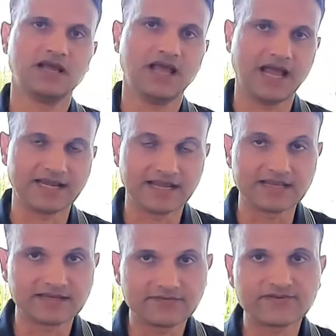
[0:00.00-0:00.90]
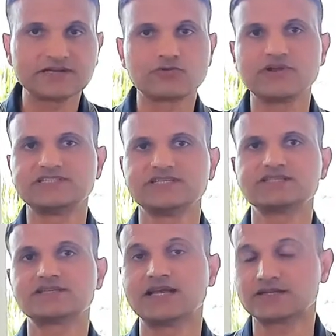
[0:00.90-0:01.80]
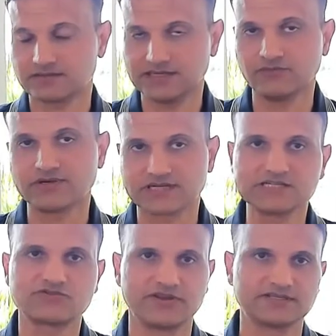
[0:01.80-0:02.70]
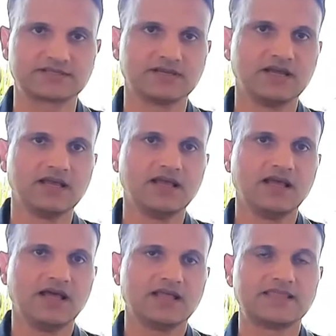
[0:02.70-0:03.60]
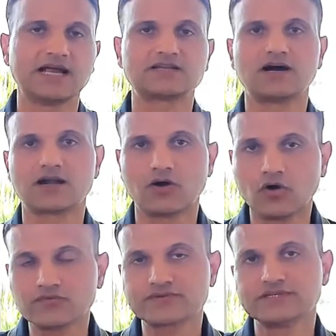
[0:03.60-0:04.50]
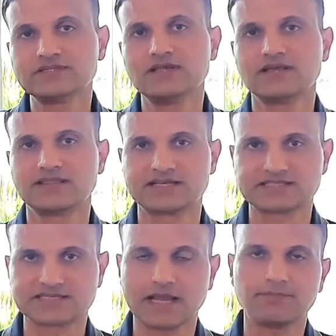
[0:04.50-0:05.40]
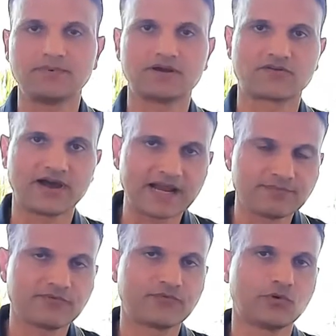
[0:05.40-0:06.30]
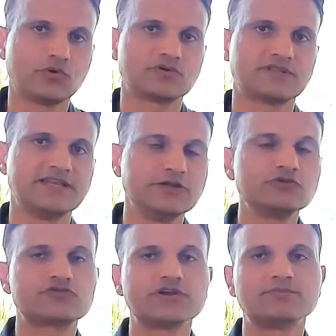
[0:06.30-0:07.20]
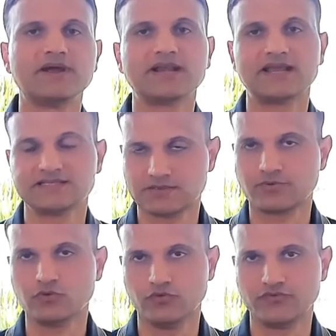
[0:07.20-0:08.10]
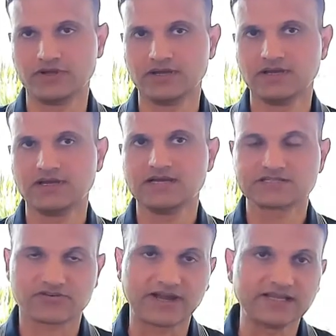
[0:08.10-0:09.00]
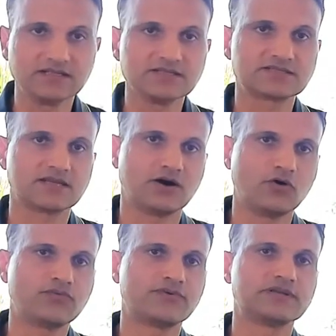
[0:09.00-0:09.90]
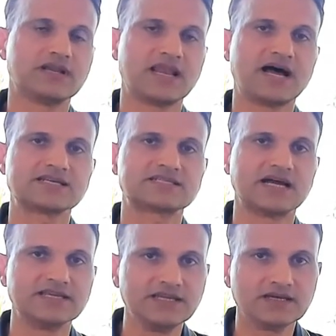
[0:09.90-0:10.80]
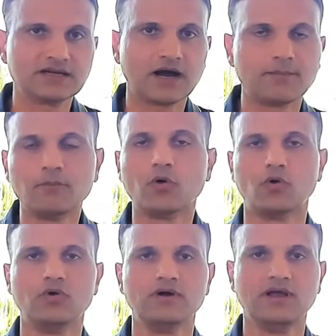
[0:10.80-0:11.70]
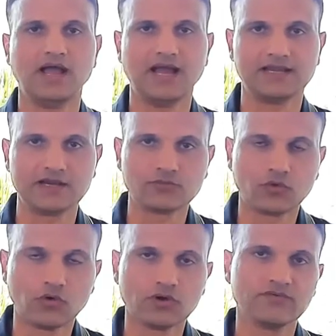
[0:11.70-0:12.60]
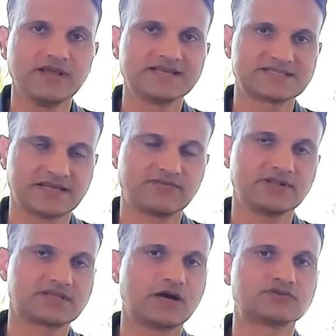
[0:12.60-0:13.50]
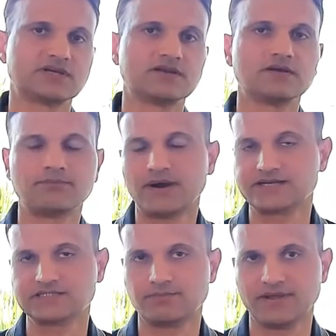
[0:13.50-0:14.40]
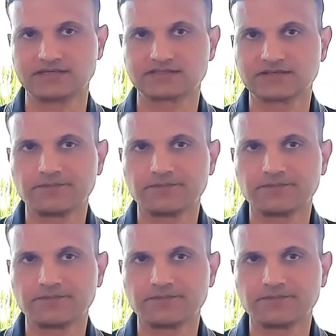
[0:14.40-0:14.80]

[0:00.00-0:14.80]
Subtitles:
and in different regions and even countries that are often the step right before the new treatment is approved. Trials often last a year or more and involve several thousand participants.